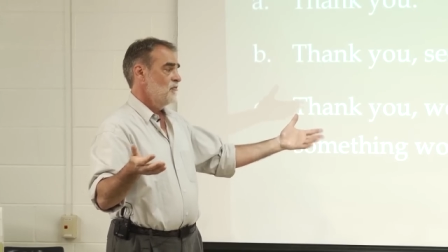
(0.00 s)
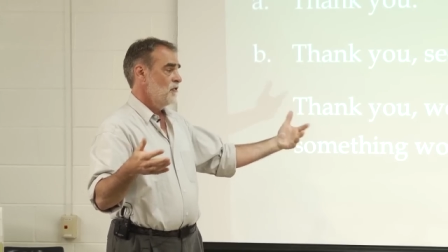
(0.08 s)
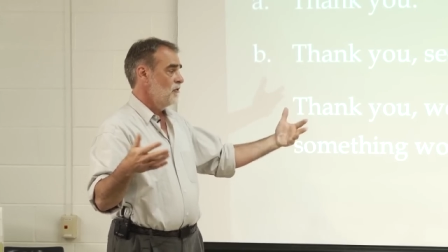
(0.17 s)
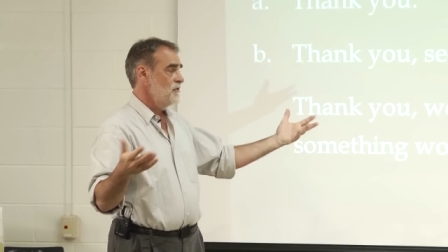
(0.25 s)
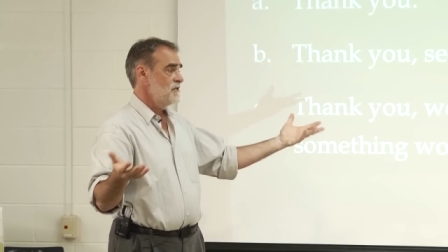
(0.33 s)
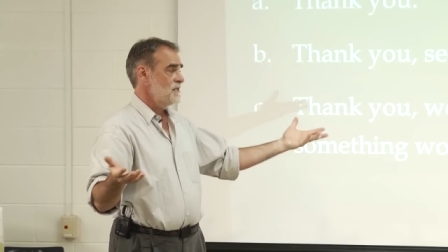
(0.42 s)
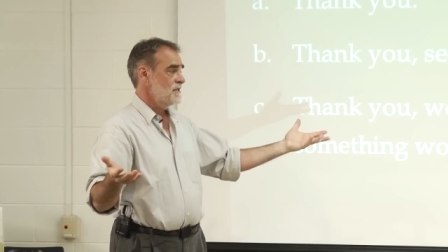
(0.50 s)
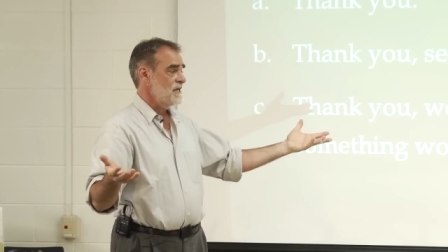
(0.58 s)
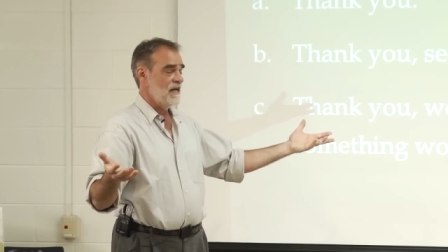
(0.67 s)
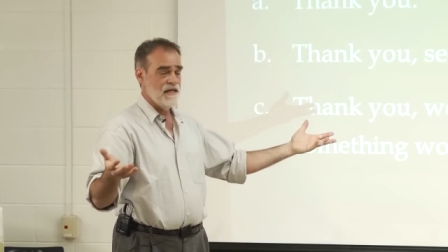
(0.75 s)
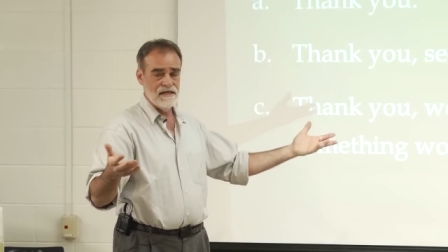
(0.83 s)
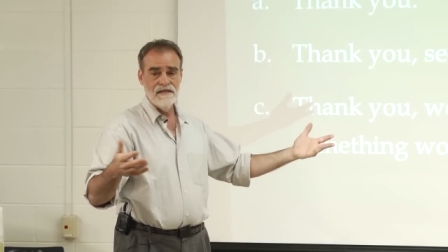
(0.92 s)
produce is
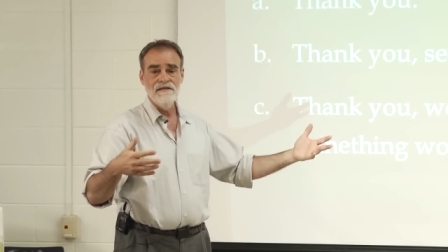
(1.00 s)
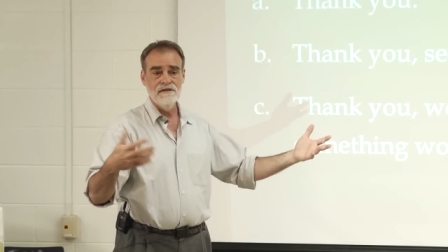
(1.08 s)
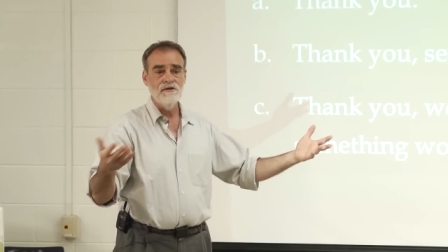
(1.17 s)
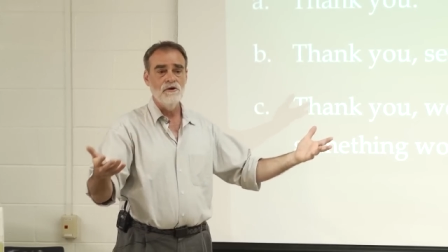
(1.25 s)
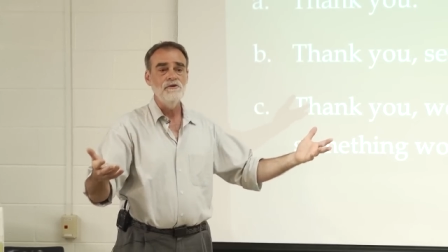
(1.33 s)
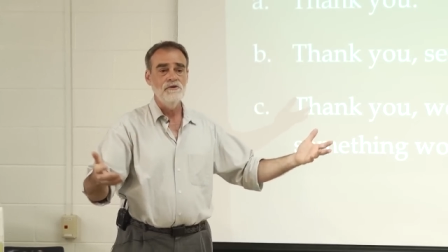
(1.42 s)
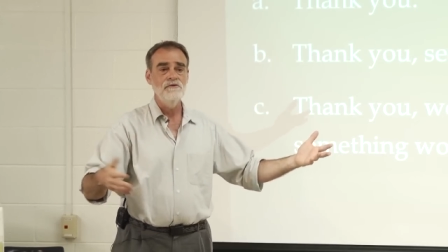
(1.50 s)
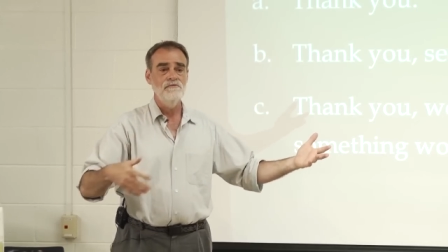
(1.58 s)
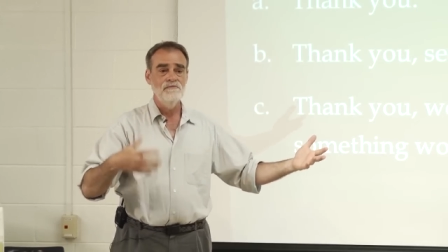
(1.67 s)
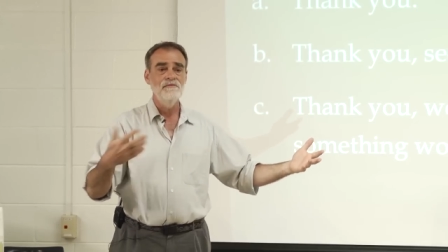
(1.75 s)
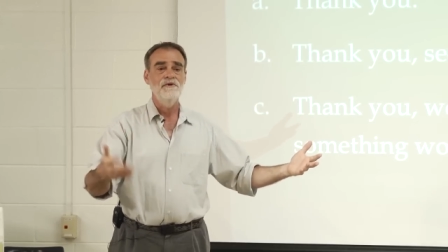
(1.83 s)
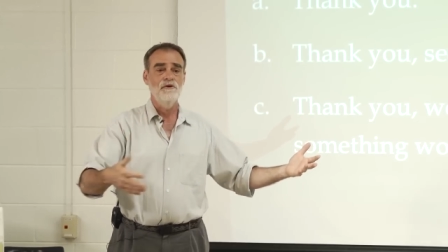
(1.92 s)
kind of you know
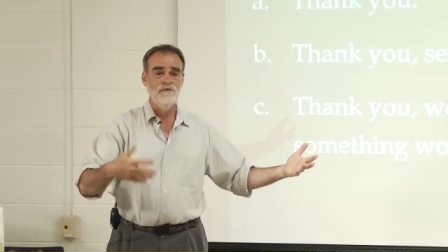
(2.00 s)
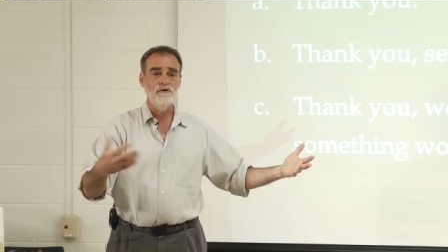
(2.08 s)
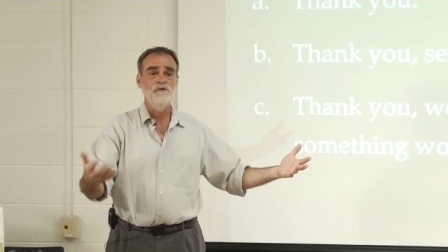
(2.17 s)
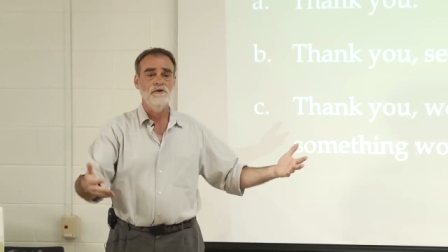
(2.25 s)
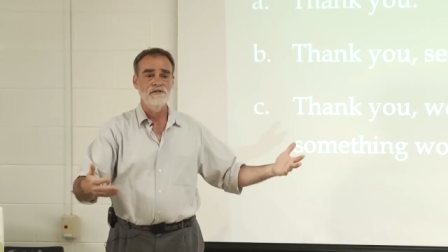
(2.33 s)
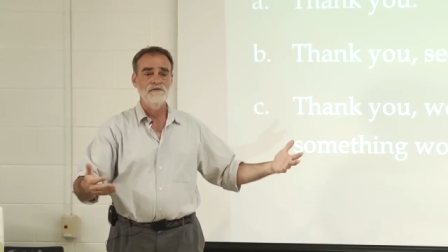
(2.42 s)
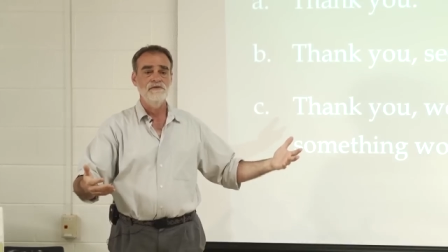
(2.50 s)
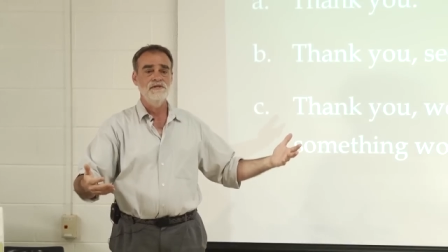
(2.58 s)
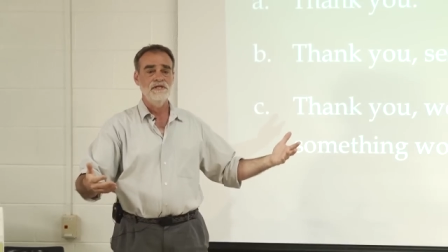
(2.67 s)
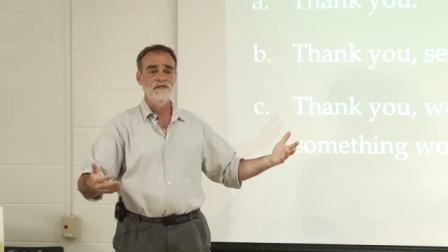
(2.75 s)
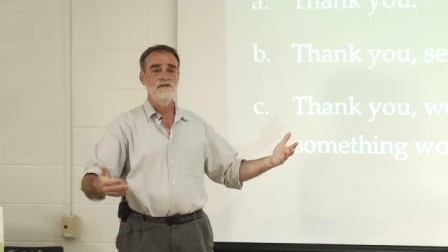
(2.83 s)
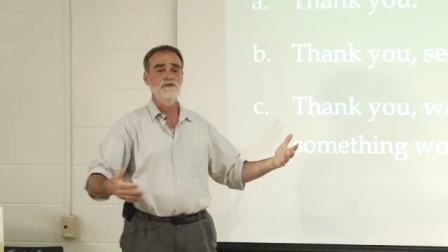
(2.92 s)
you'll over the course of a
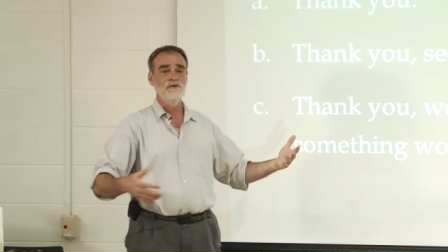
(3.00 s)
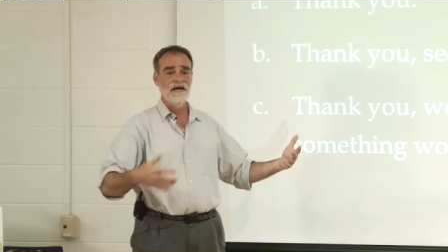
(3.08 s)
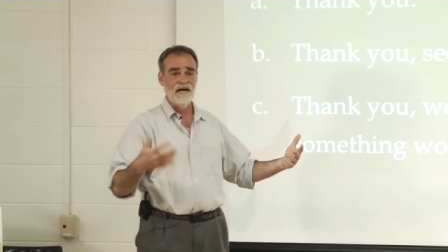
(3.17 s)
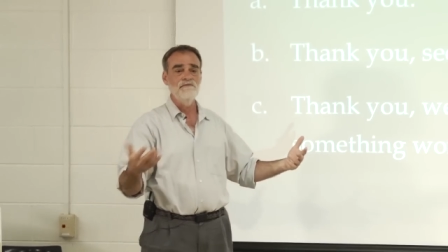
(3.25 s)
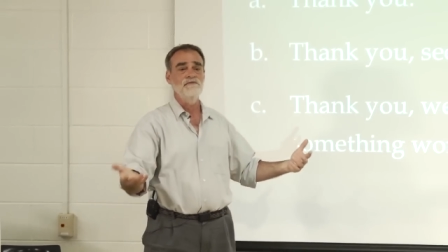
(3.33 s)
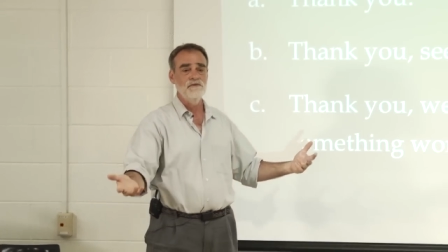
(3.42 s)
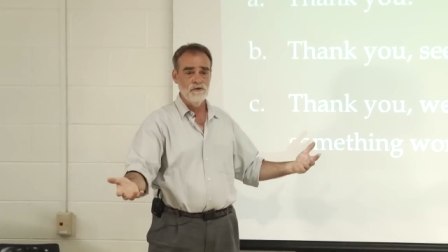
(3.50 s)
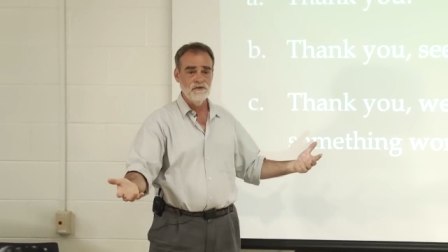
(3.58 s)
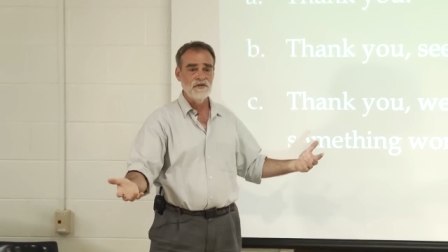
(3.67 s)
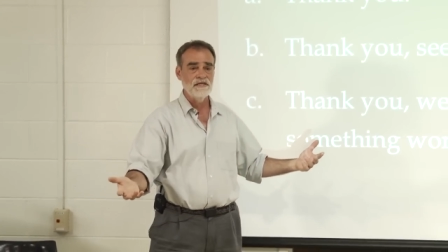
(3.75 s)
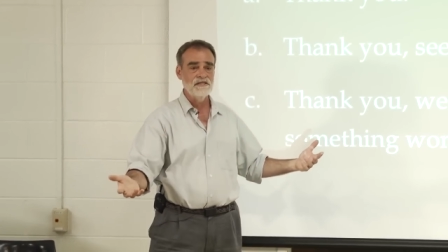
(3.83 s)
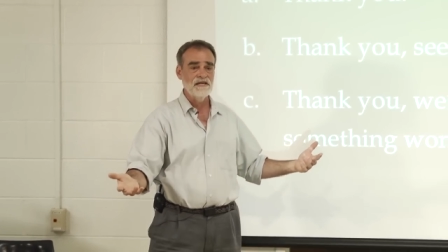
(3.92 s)
season you'll have new
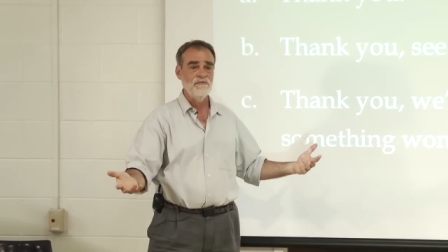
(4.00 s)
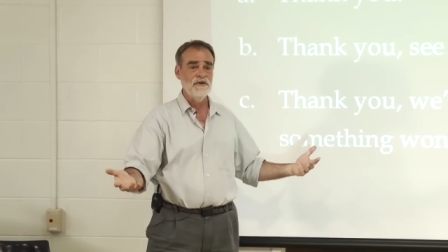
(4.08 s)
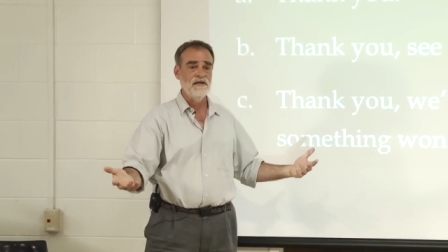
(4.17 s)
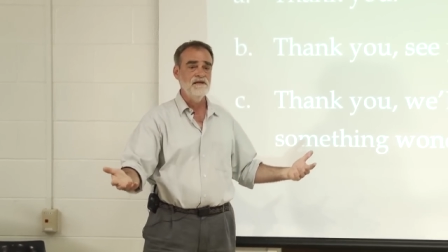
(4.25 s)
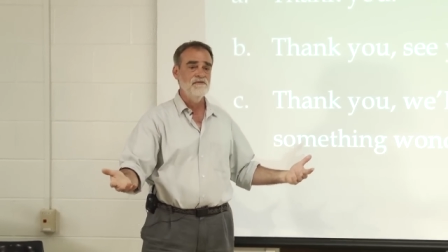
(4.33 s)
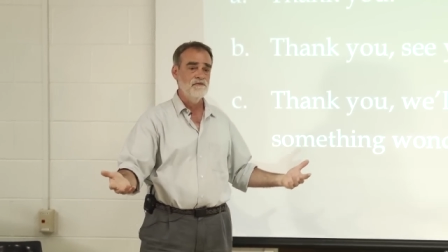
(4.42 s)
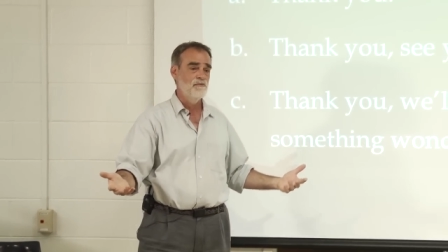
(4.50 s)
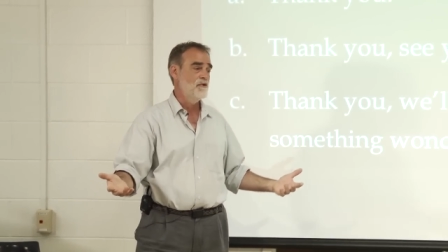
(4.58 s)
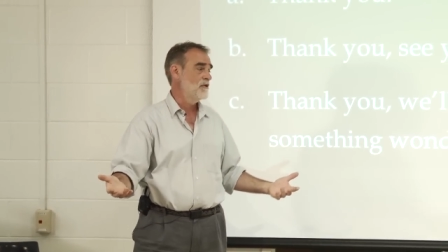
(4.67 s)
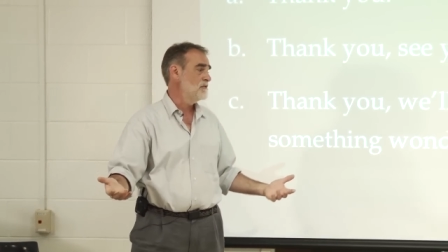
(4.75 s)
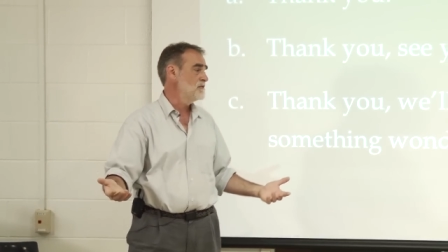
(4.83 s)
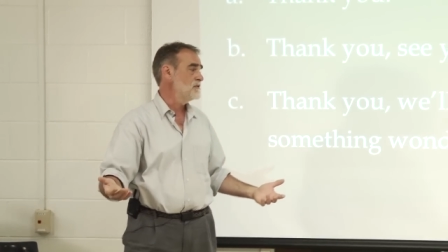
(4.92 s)
things come in for
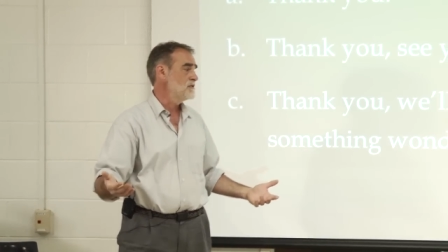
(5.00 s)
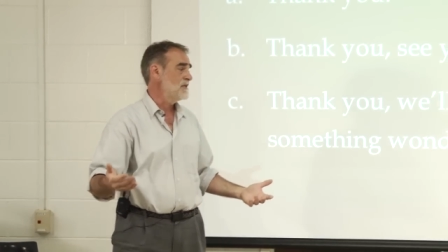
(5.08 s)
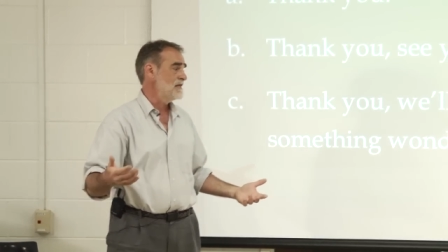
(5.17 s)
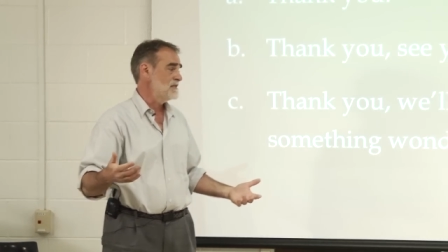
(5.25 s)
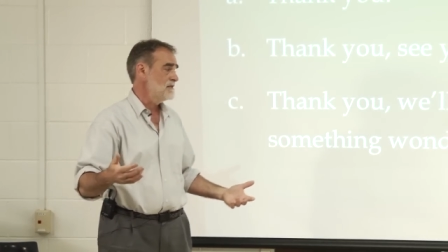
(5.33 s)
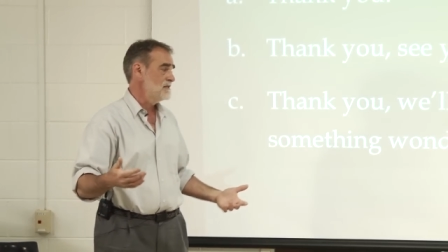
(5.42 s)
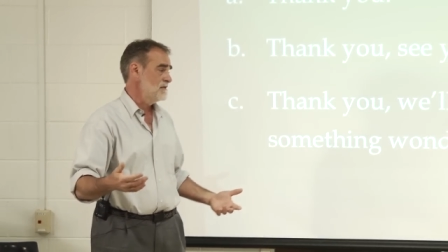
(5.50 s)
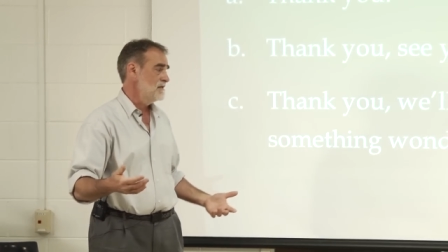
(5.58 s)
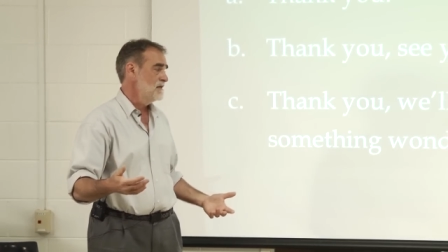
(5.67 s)
produce so that's